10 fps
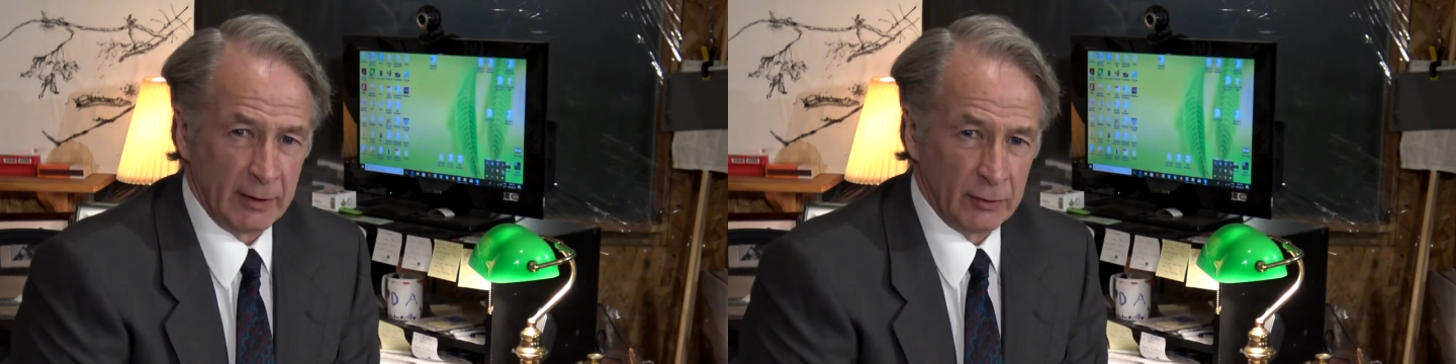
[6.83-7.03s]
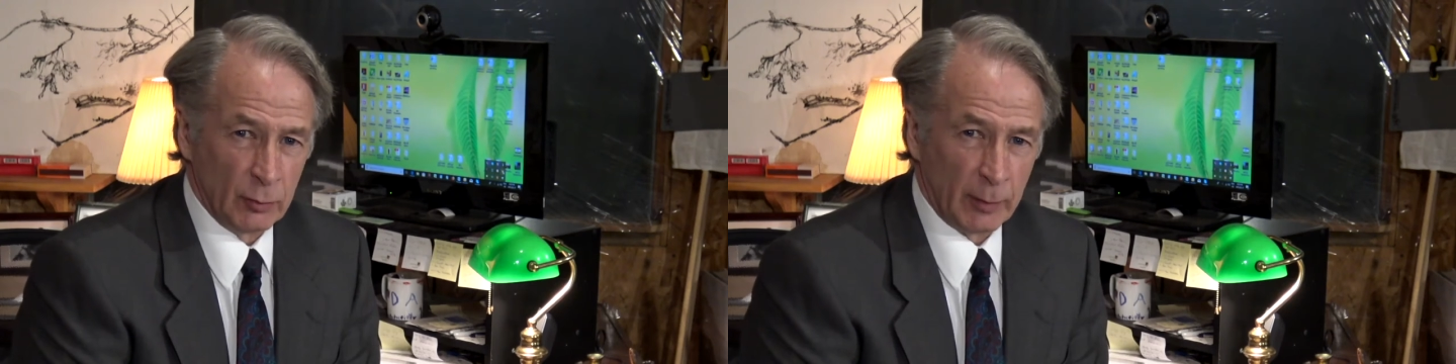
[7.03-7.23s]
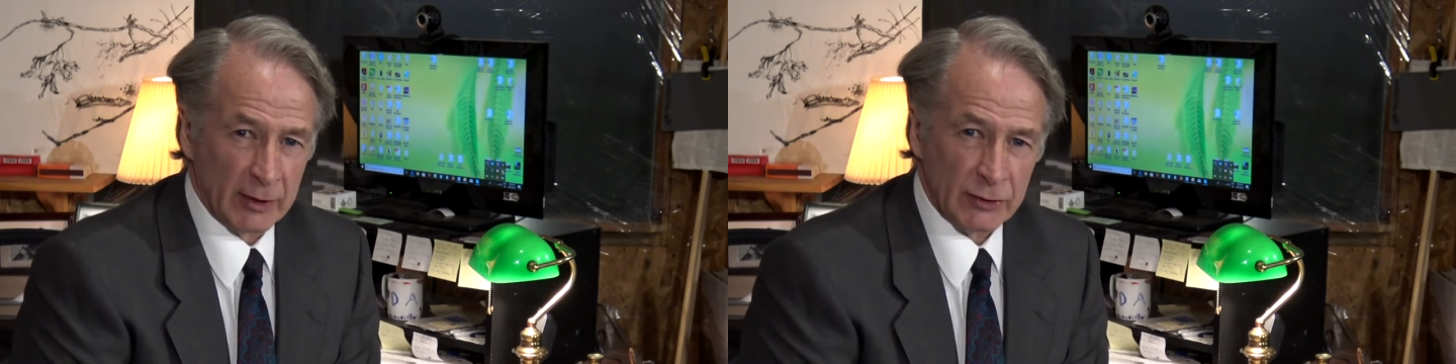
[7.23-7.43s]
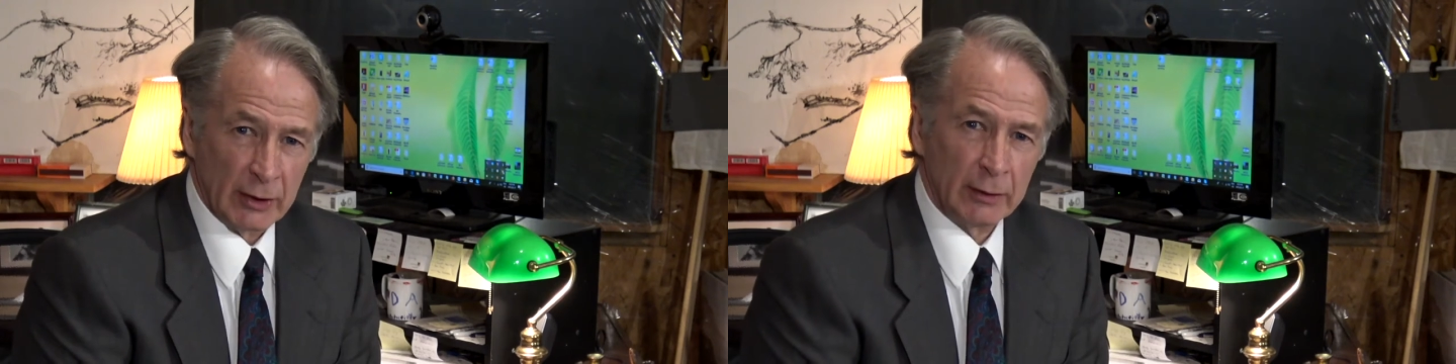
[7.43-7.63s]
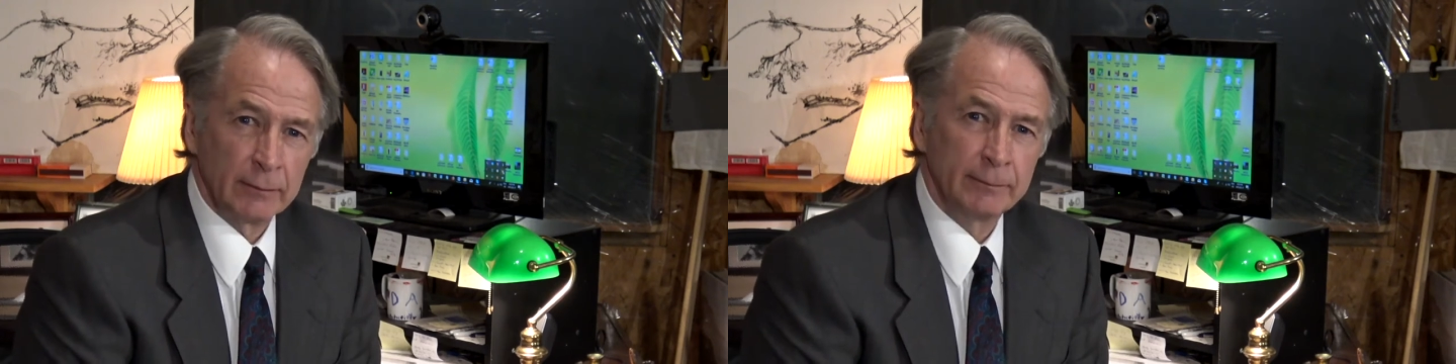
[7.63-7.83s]
in New
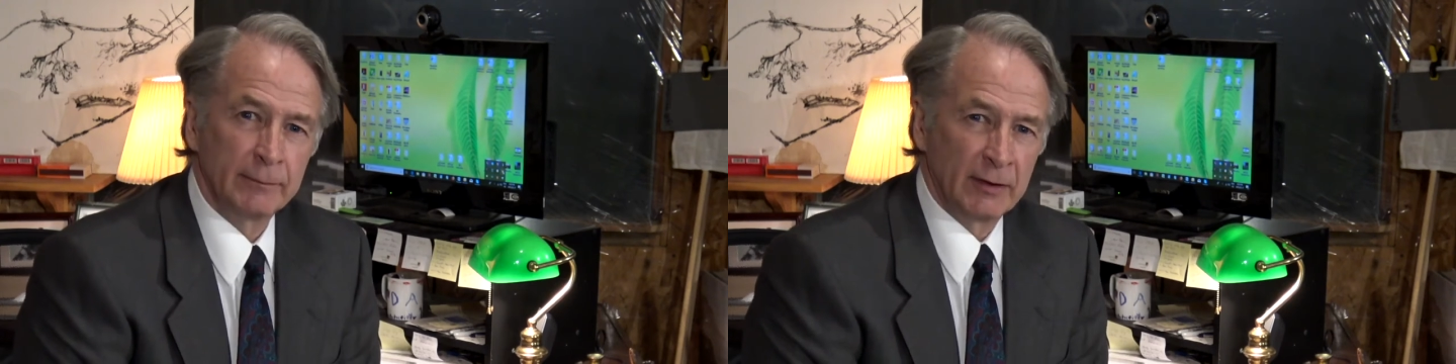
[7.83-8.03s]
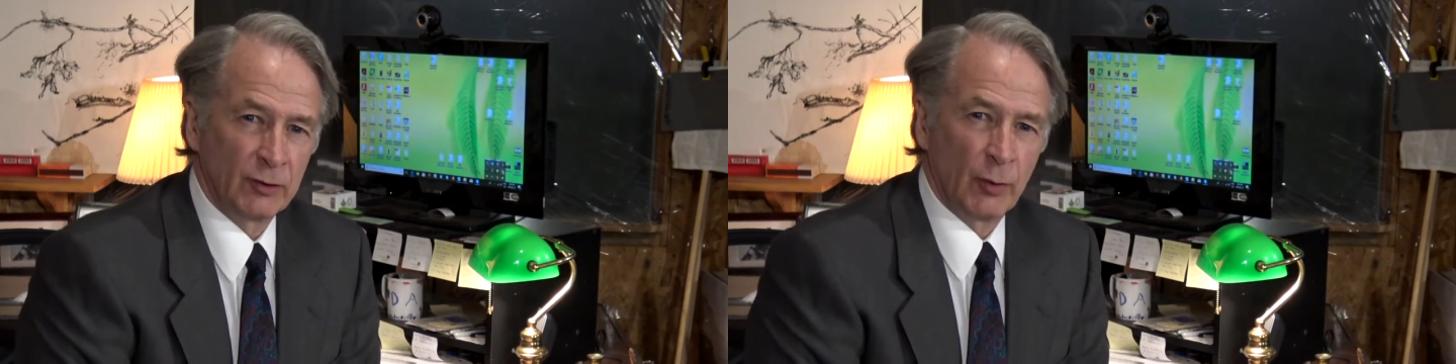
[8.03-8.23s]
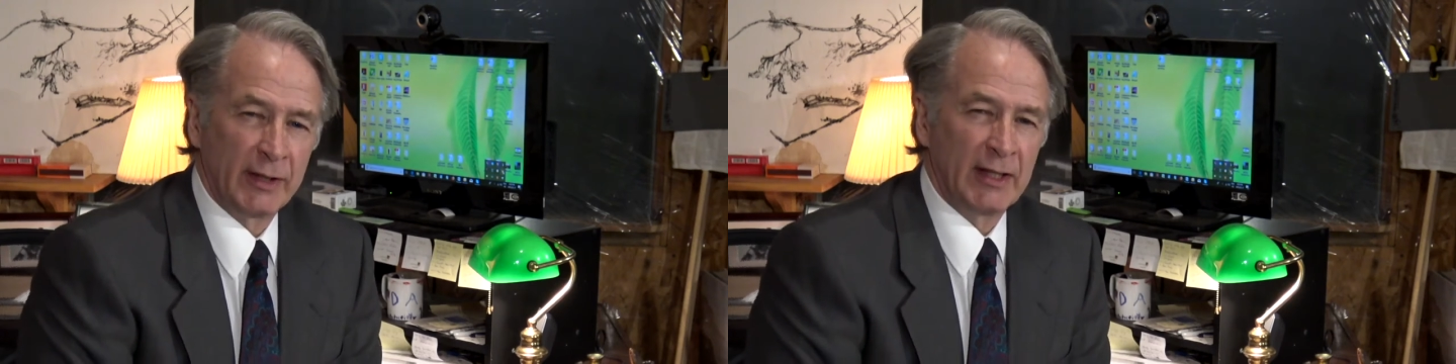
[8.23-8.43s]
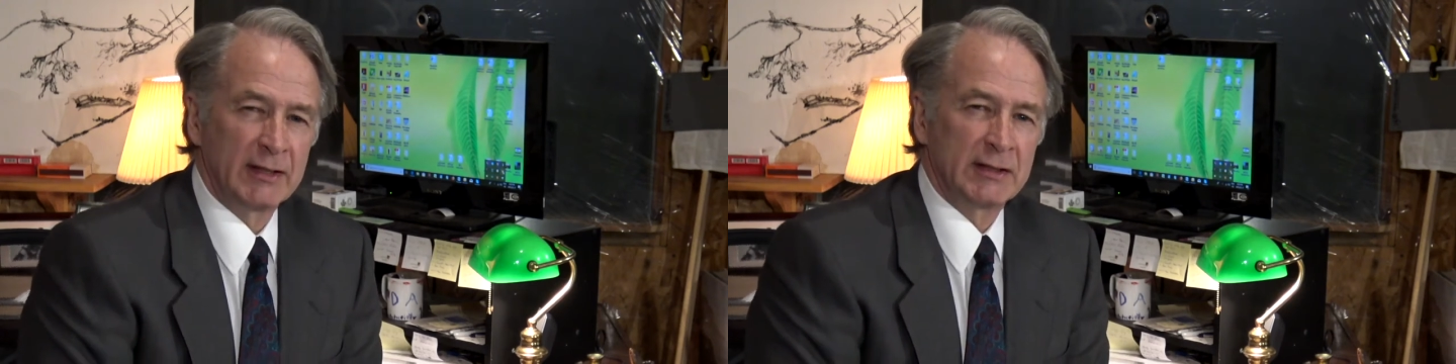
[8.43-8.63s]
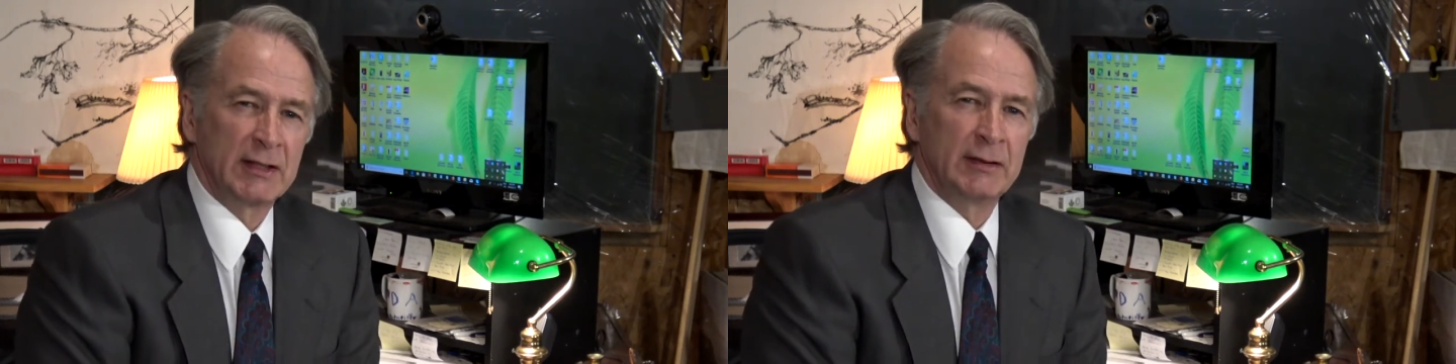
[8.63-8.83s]
Brunswick in
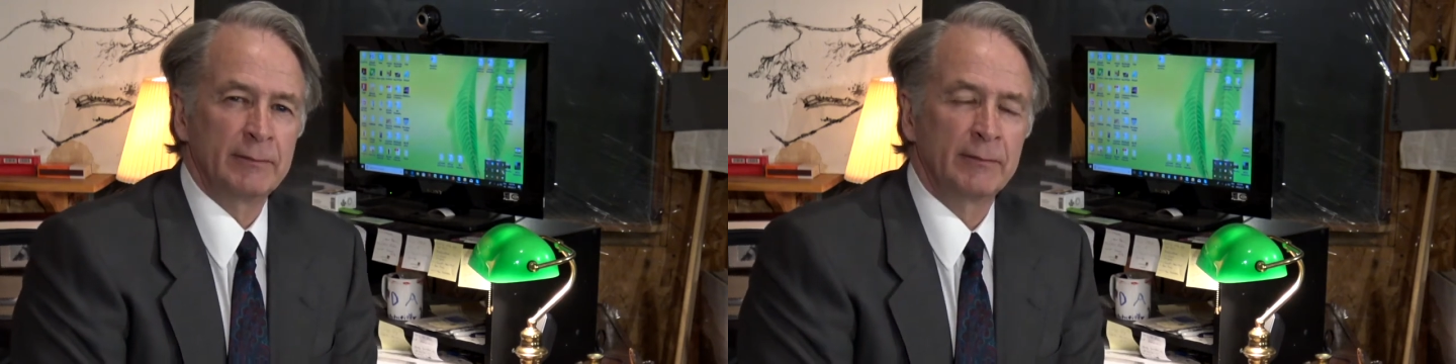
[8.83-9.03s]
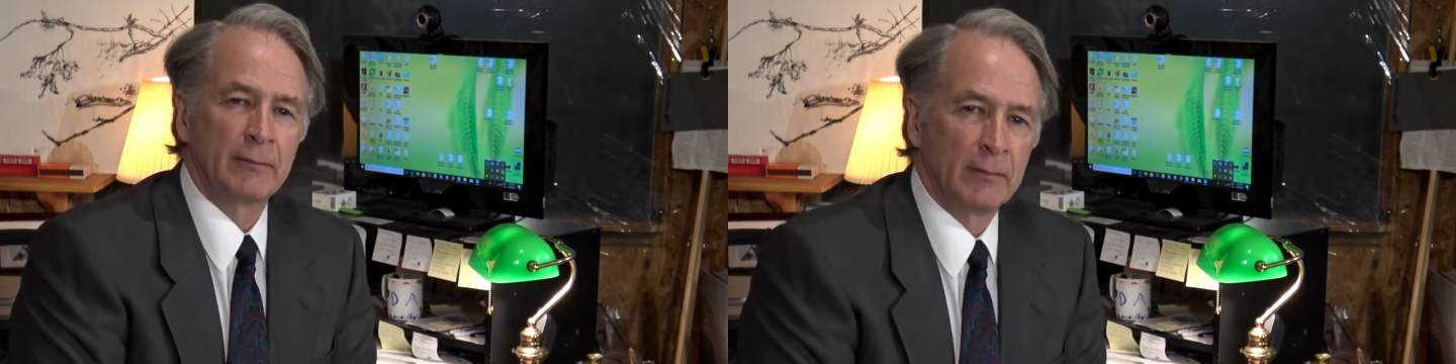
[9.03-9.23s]
2018